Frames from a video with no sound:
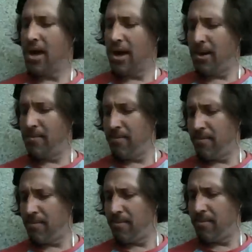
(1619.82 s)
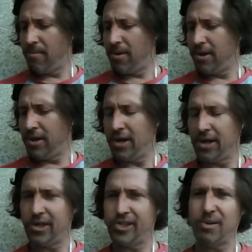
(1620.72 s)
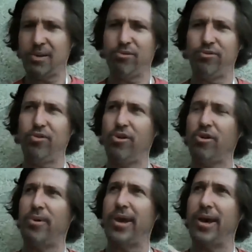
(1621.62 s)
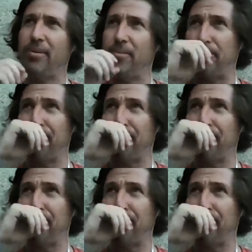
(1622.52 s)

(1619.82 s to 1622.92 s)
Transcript: Um, you said before about